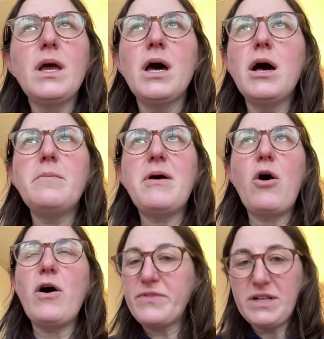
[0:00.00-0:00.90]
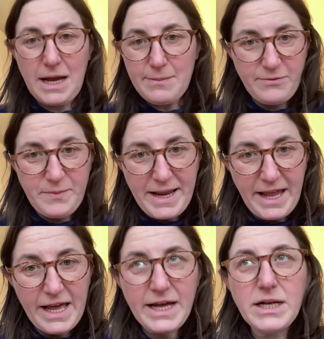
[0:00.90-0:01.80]
off the top of my
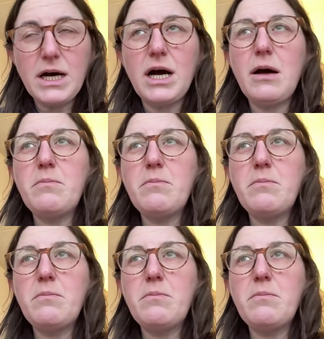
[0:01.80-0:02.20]
head,